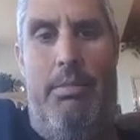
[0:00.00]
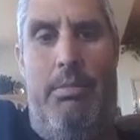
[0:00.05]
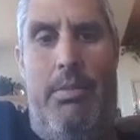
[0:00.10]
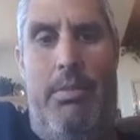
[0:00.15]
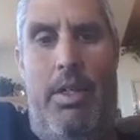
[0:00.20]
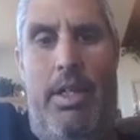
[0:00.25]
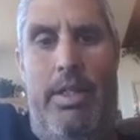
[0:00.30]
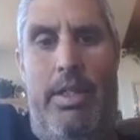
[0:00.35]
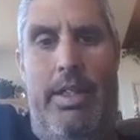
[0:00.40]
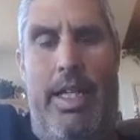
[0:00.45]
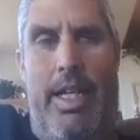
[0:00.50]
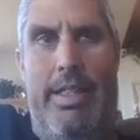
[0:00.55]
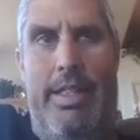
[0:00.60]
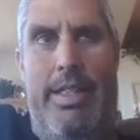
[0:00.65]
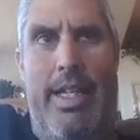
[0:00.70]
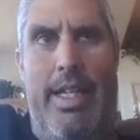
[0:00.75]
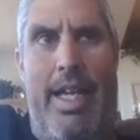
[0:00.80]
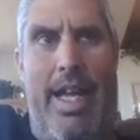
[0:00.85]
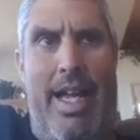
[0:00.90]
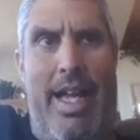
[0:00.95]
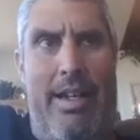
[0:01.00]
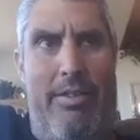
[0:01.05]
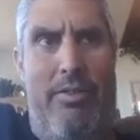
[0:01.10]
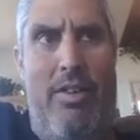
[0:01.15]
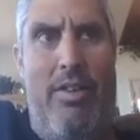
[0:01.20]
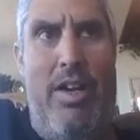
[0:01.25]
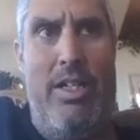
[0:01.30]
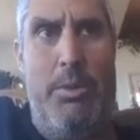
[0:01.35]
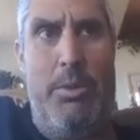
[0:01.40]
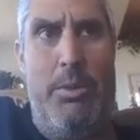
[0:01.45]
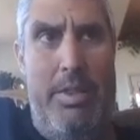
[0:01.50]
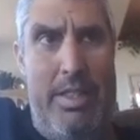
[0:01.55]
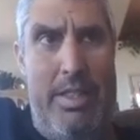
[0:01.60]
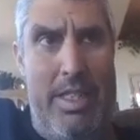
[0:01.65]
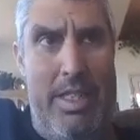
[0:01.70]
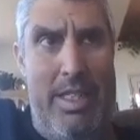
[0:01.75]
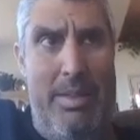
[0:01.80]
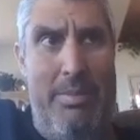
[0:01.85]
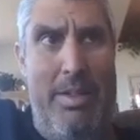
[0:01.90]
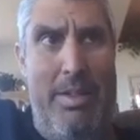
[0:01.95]
Onyate had a freshman
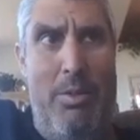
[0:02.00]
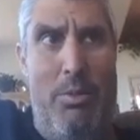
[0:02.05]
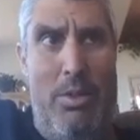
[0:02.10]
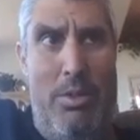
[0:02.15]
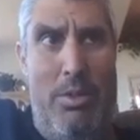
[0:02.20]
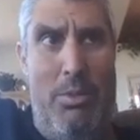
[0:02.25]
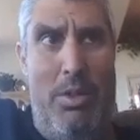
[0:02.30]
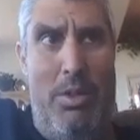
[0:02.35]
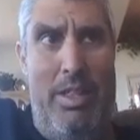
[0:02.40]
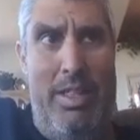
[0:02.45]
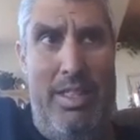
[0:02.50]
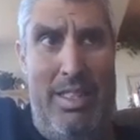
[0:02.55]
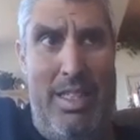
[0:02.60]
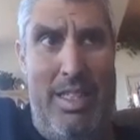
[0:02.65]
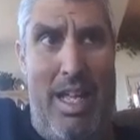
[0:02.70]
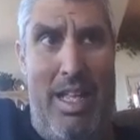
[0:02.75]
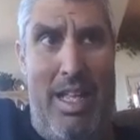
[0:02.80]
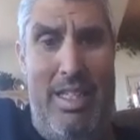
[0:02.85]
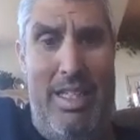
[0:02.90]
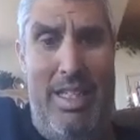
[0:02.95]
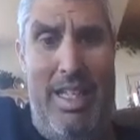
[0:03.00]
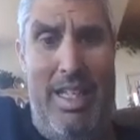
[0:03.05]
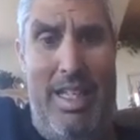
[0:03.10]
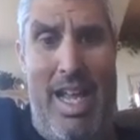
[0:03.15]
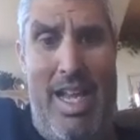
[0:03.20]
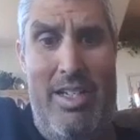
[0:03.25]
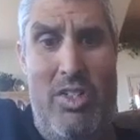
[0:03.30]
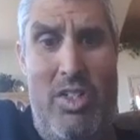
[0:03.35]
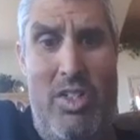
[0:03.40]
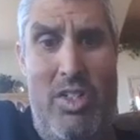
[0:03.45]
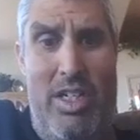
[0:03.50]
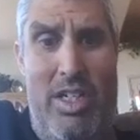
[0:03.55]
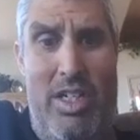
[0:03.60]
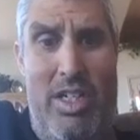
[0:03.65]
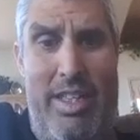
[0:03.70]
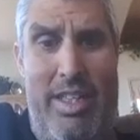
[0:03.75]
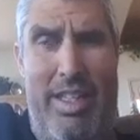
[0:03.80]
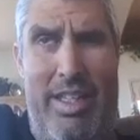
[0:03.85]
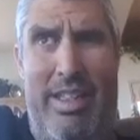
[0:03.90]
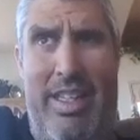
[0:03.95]
team that was really solid last year.
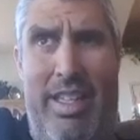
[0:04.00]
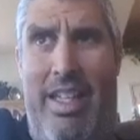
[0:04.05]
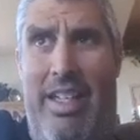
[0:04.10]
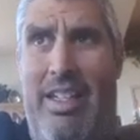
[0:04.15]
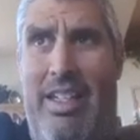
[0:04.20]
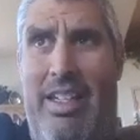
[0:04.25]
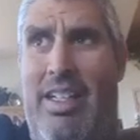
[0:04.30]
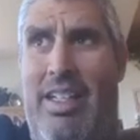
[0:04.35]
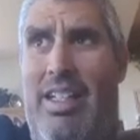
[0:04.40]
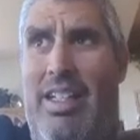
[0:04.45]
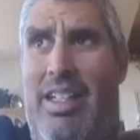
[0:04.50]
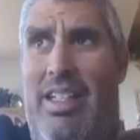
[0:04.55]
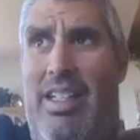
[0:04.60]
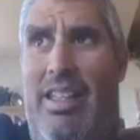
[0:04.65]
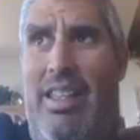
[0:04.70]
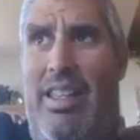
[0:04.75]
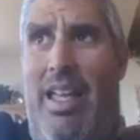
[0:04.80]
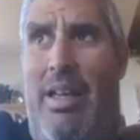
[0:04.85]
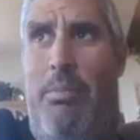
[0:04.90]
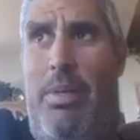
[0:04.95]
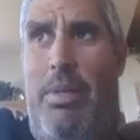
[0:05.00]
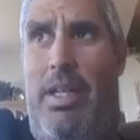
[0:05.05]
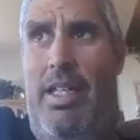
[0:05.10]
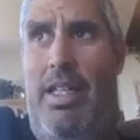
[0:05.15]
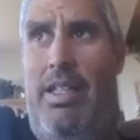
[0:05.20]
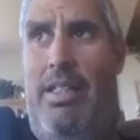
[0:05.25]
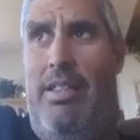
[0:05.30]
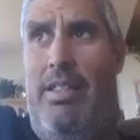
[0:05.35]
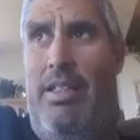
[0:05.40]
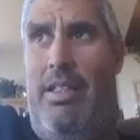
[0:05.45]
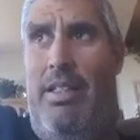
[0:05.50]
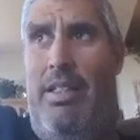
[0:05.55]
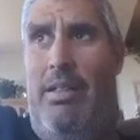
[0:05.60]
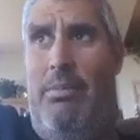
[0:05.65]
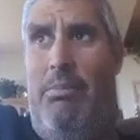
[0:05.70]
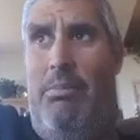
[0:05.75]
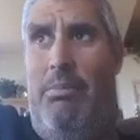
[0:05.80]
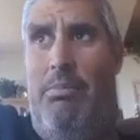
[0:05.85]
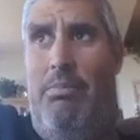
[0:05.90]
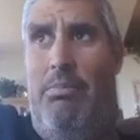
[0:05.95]
I think they beat.
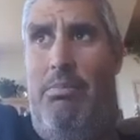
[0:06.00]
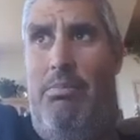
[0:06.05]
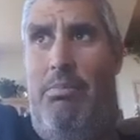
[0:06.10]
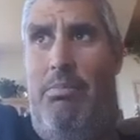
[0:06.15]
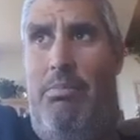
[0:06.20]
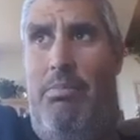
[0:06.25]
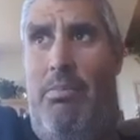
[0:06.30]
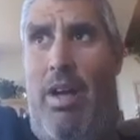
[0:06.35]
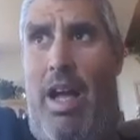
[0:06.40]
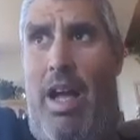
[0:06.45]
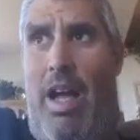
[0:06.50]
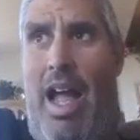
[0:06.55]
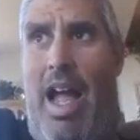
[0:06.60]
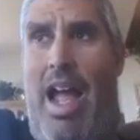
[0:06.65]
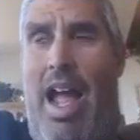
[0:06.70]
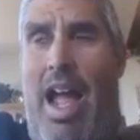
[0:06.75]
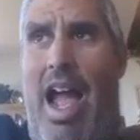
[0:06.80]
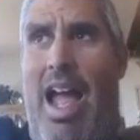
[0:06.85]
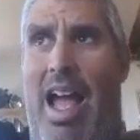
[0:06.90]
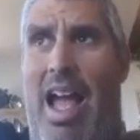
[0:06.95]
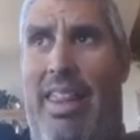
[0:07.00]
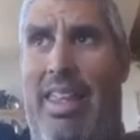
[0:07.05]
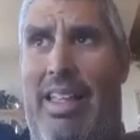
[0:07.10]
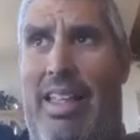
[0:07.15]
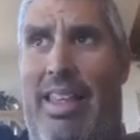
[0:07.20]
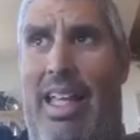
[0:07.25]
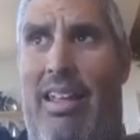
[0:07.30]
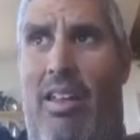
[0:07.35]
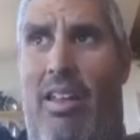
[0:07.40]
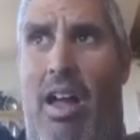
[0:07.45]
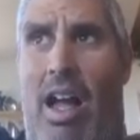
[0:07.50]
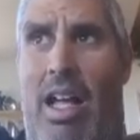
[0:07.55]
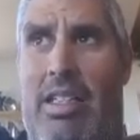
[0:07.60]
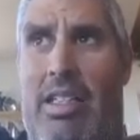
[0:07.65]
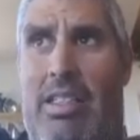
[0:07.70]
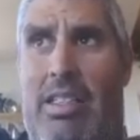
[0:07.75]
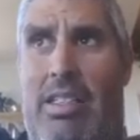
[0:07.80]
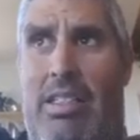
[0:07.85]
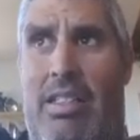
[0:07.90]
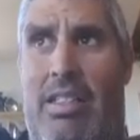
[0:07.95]
I think they
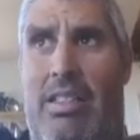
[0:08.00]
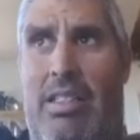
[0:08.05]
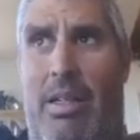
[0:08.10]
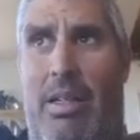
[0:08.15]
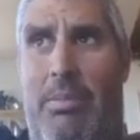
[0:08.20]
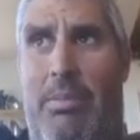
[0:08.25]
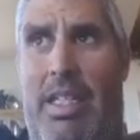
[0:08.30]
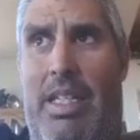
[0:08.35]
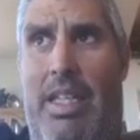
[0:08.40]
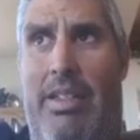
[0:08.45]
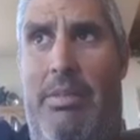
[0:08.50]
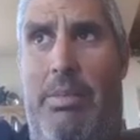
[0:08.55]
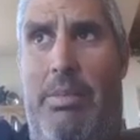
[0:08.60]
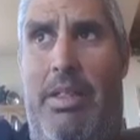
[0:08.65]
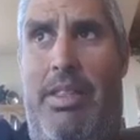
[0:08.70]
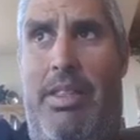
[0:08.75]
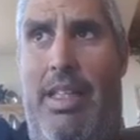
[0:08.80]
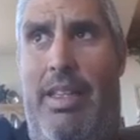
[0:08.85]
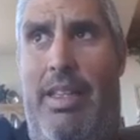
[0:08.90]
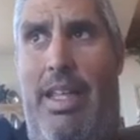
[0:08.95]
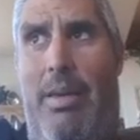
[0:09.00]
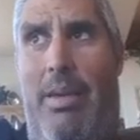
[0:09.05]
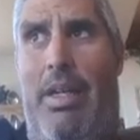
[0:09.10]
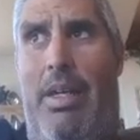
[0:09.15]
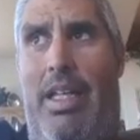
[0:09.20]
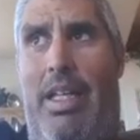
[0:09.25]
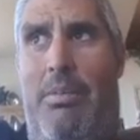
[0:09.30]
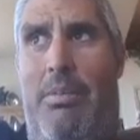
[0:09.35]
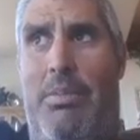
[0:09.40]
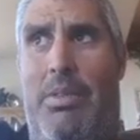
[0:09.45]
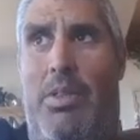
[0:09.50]
lost to some teams, but then they beat them.